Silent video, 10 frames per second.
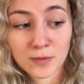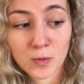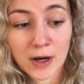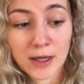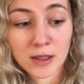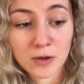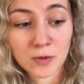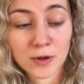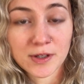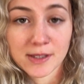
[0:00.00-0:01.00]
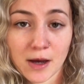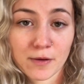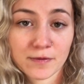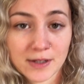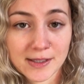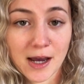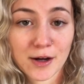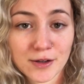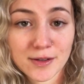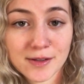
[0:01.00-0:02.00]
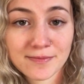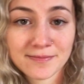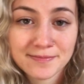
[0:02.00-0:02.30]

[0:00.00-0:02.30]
what your self desires.